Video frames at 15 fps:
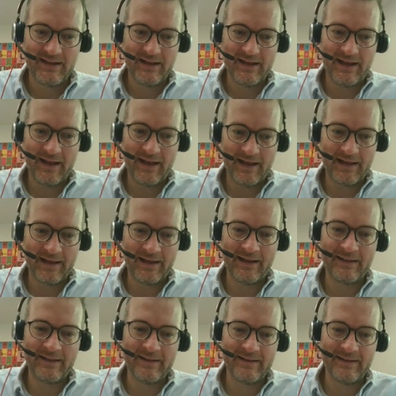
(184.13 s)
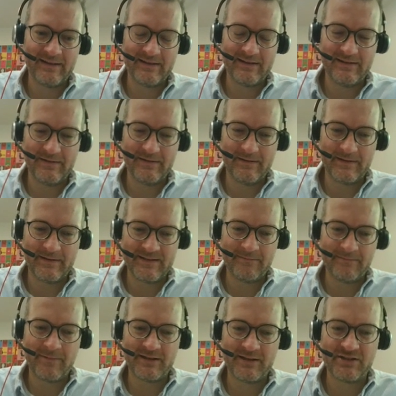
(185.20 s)
Again, the
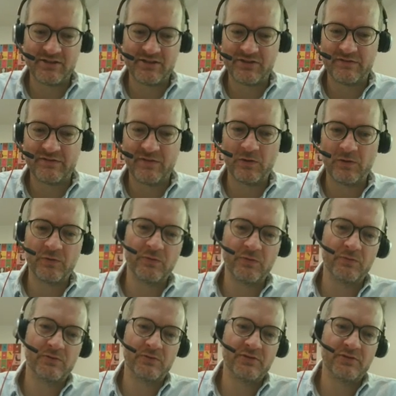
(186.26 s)
templates are sort of local